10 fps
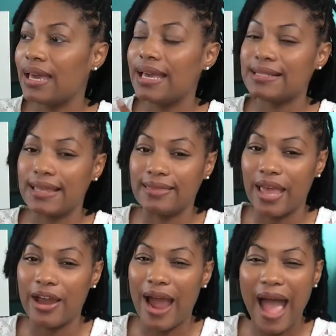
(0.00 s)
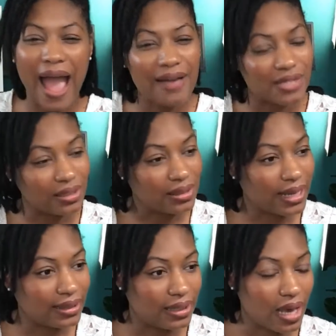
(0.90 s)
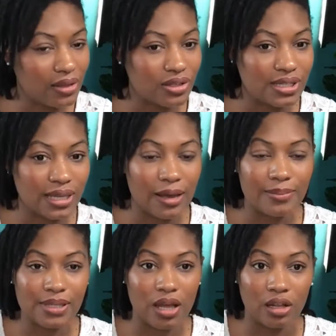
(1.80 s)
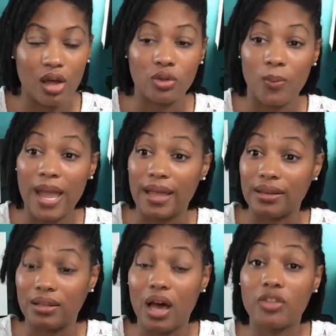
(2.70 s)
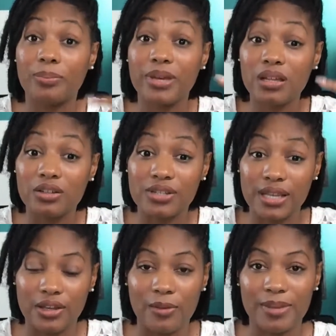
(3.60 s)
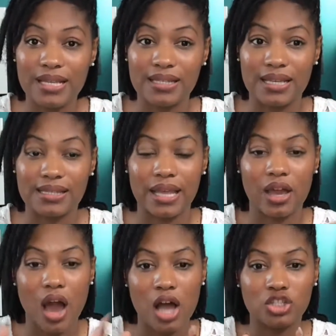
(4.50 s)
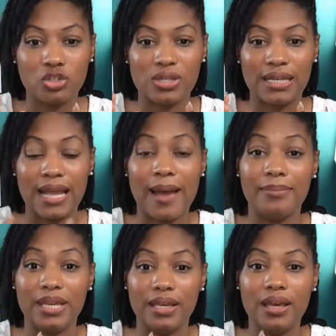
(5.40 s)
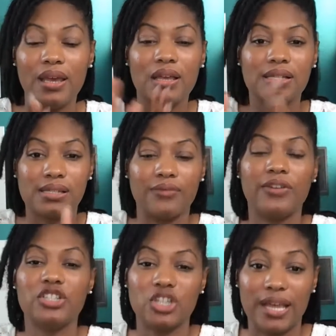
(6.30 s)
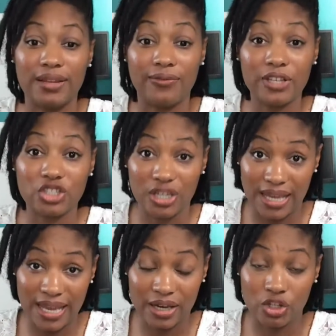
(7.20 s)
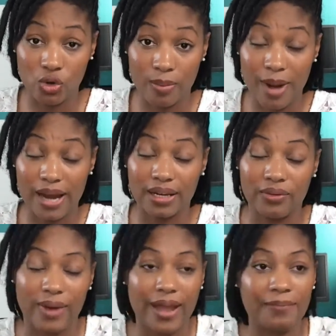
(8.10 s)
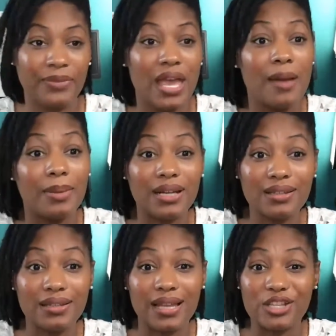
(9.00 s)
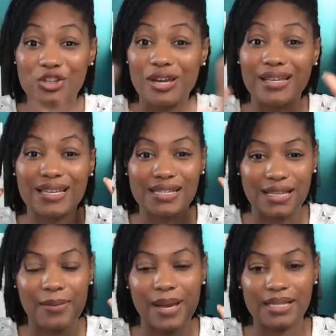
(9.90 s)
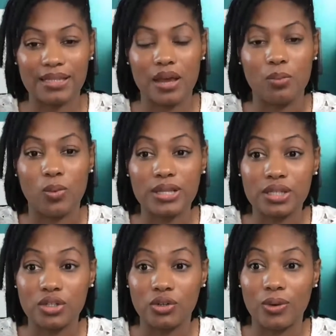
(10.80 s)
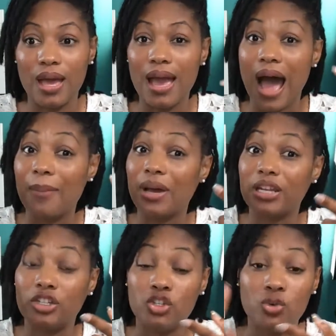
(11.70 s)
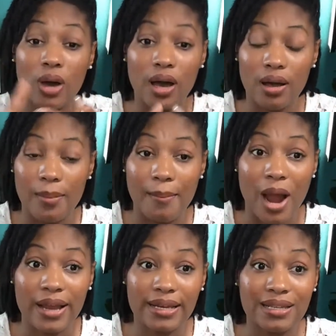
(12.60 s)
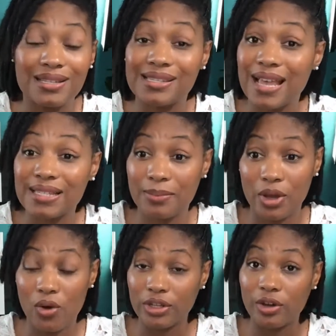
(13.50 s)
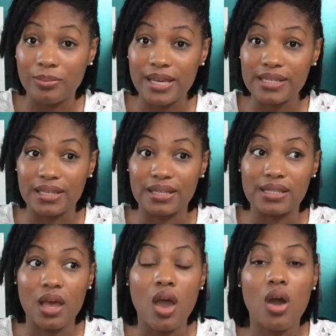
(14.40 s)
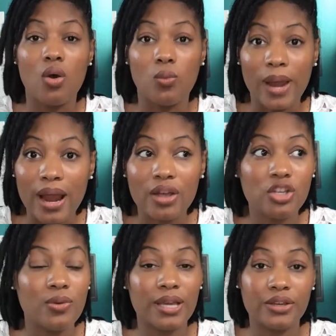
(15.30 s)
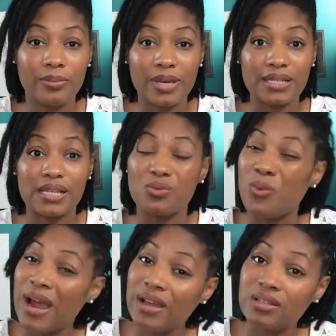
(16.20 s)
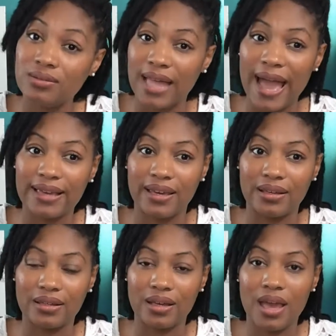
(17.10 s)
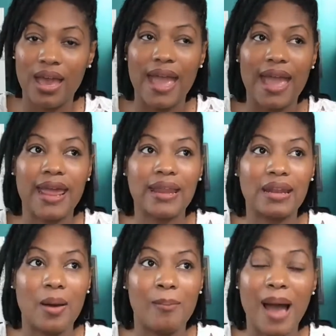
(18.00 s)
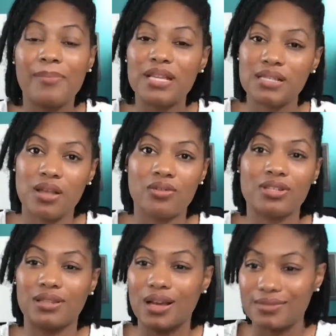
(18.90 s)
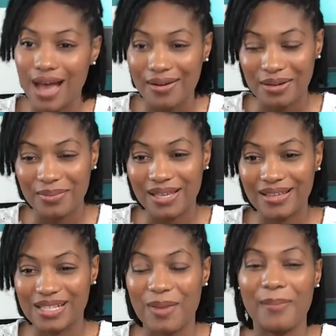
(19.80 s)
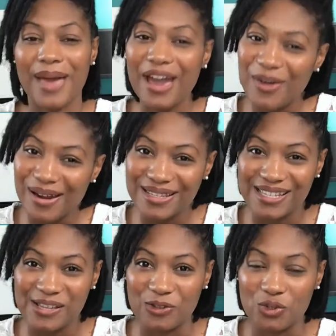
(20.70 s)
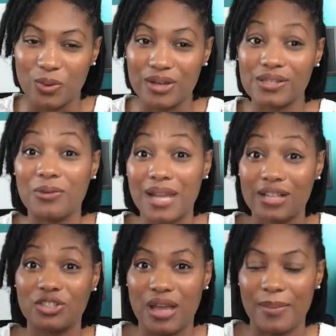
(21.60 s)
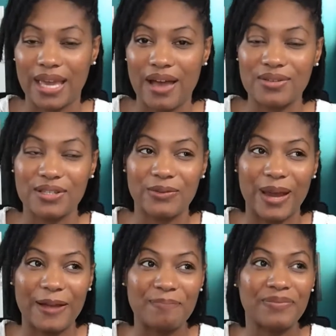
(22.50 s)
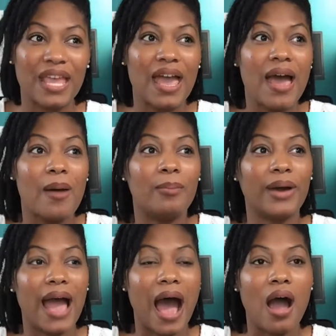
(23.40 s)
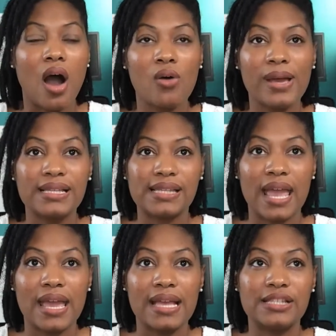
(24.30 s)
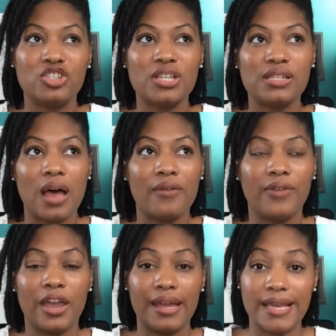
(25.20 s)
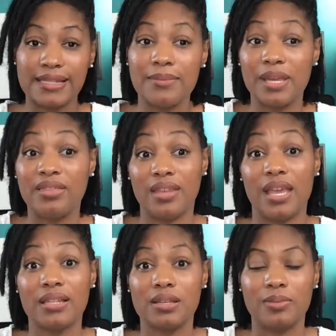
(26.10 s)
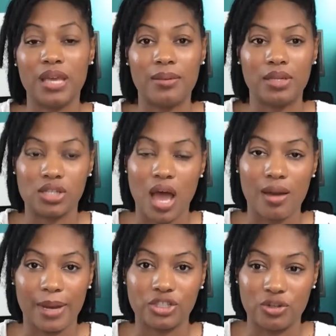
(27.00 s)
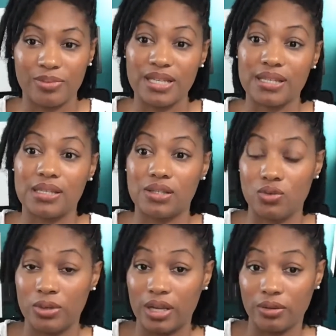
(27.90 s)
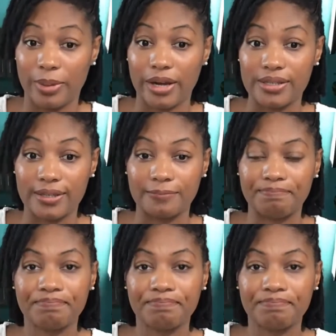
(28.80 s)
isn't there, I have to look at the other steps along the way, the other pillars in your business that cause you to not be sufficient and efficient in your marketing, right? But nonetheless, you're going to get step by step what to do. I'm going to do a marketing assessment on your business. Where are you in your business? Where are you lacking? And my business owners love talking to me because my background is in social work. So naturally, I'm a counselor, right? But I always say it's just a very intimate thing to be able to talk about your business to another person,